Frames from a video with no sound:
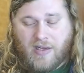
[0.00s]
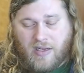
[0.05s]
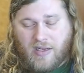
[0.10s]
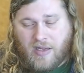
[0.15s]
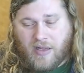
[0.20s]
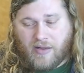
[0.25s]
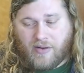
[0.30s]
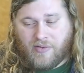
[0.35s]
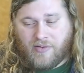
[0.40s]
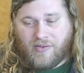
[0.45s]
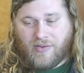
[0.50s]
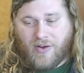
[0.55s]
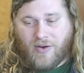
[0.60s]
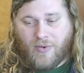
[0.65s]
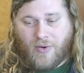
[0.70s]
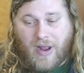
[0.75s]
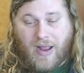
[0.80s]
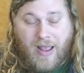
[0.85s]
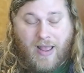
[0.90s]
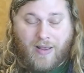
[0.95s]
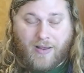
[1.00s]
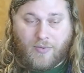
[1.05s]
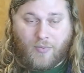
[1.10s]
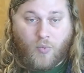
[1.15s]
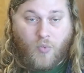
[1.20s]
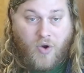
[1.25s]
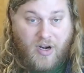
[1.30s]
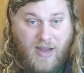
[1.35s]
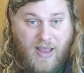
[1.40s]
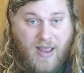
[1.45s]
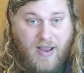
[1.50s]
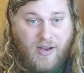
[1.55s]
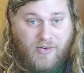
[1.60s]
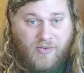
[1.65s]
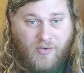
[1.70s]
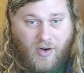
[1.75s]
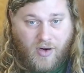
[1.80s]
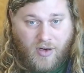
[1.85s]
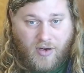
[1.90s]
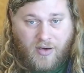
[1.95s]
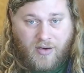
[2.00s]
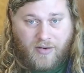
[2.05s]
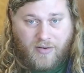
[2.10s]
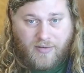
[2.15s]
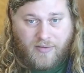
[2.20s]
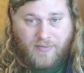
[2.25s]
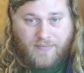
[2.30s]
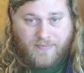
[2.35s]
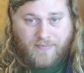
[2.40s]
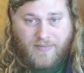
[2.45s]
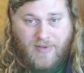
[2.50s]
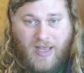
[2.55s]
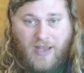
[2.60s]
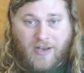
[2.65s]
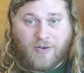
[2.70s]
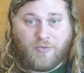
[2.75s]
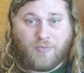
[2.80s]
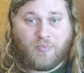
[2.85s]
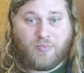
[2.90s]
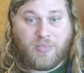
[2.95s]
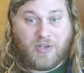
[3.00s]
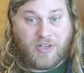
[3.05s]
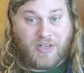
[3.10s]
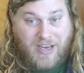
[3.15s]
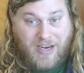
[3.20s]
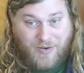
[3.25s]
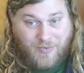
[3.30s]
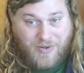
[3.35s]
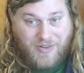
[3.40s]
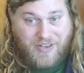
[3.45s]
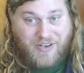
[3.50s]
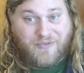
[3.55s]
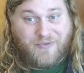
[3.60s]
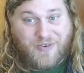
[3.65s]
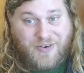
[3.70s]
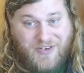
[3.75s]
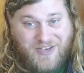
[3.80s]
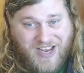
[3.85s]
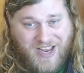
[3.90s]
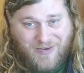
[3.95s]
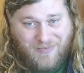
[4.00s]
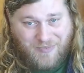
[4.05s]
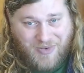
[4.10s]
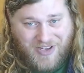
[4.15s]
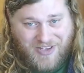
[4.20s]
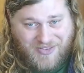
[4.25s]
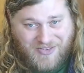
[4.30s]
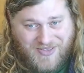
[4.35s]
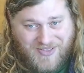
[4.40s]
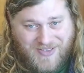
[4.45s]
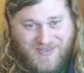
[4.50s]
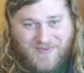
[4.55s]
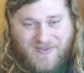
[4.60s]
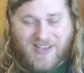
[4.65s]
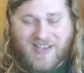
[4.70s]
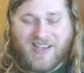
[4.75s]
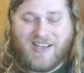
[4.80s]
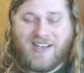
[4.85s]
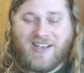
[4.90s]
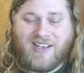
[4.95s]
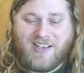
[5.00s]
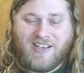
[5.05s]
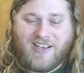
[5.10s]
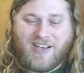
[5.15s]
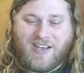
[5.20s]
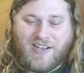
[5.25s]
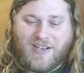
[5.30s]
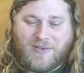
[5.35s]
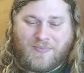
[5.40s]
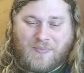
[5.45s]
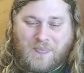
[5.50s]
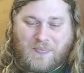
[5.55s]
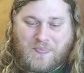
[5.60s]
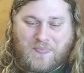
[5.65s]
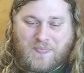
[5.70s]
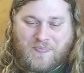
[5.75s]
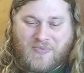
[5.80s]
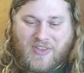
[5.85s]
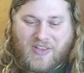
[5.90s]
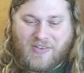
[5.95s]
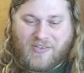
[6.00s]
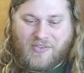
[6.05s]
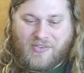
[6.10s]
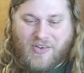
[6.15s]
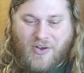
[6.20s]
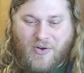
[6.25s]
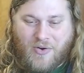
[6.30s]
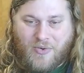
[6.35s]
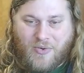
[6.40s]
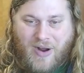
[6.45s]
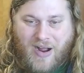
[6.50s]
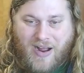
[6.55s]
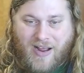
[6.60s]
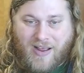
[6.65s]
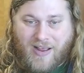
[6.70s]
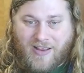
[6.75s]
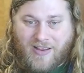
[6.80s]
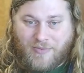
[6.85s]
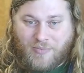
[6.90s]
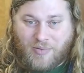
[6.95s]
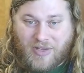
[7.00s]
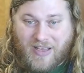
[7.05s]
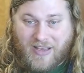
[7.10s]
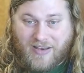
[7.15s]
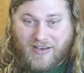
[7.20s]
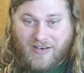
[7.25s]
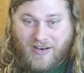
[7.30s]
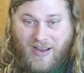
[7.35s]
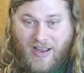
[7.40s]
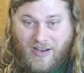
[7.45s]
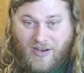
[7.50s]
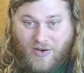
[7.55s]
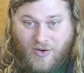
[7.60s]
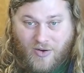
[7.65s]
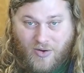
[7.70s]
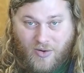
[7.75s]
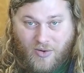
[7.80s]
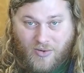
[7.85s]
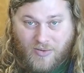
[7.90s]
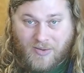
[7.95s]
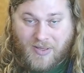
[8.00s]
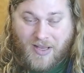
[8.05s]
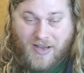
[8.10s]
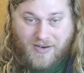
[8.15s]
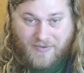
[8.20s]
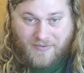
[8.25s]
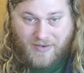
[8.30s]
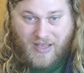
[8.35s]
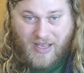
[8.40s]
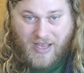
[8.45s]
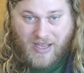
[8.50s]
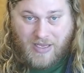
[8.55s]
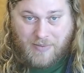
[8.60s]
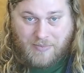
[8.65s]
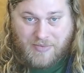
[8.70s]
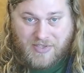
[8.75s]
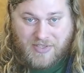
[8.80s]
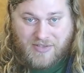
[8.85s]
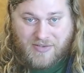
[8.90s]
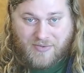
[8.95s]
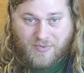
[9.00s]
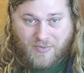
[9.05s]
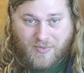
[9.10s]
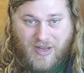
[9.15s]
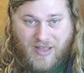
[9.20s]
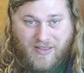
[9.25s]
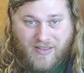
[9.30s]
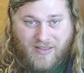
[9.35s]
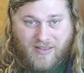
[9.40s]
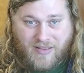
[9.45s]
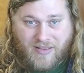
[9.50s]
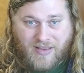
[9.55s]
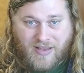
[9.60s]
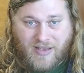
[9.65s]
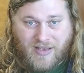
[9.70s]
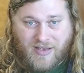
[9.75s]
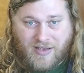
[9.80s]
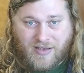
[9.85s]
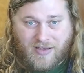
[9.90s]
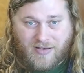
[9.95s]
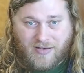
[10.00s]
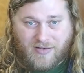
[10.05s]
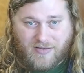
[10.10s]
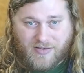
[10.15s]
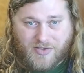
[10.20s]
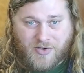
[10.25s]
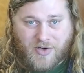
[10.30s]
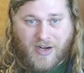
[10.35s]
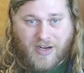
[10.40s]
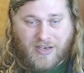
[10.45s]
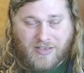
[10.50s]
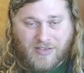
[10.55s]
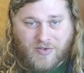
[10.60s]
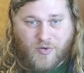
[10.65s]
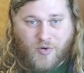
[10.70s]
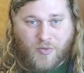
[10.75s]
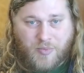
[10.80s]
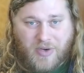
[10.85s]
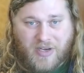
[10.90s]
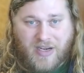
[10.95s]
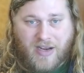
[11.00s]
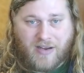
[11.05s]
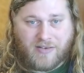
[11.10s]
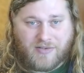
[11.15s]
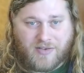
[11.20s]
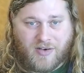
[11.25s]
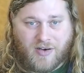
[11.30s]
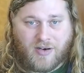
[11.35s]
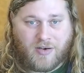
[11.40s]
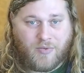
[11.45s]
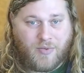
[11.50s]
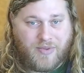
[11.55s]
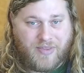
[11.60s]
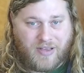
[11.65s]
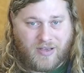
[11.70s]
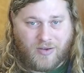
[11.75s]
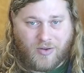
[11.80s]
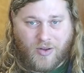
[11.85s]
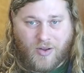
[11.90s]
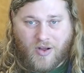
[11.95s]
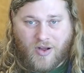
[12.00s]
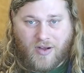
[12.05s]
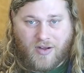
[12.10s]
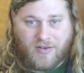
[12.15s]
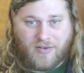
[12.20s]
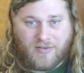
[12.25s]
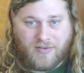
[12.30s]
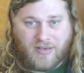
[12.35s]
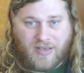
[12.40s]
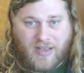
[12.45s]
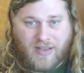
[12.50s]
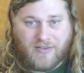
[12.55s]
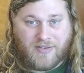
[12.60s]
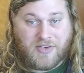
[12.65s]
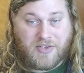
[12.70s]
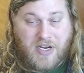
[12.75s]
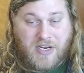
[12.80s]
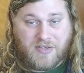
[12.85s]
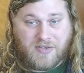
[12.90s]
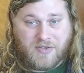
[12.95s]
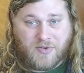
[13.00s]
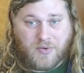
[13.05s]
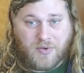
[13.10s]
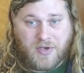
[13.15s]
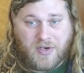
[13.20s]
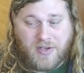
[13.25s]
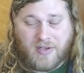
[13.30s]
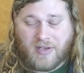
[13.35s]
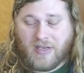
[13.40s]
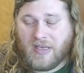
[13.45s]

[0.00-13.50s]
And so I had 1 exarch and played with it for 10 months. So I played a whole lot of games with the Striking Scorpion exarch with the Claw and the Chainsword.